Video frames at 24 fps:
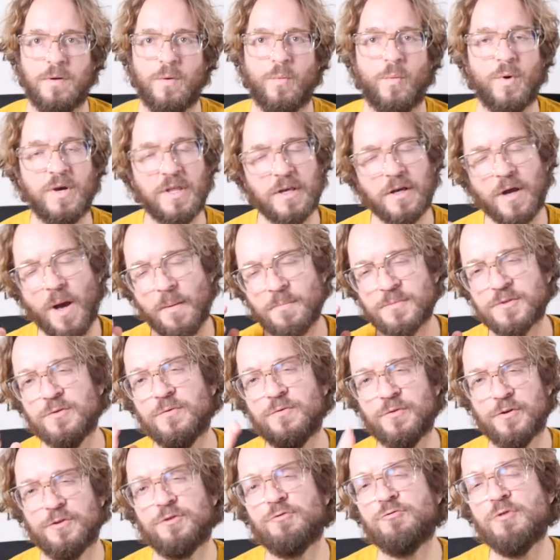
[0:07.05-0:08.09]
When it comes to
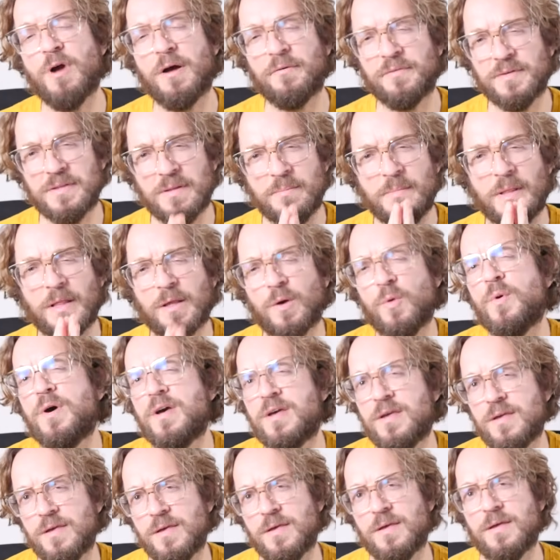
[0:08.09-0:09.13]
photographing the Milky
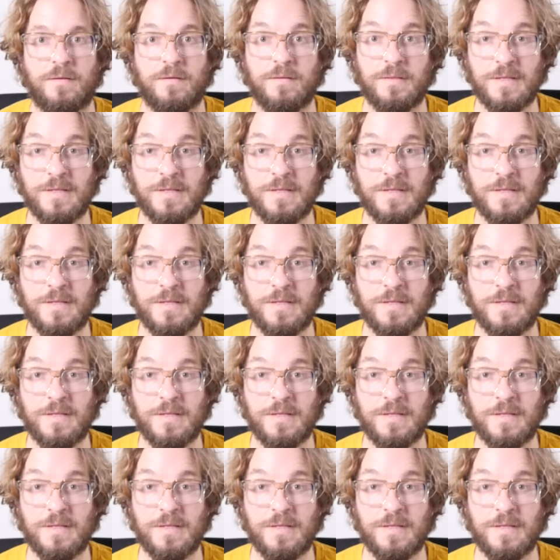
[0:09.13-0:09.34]
Way,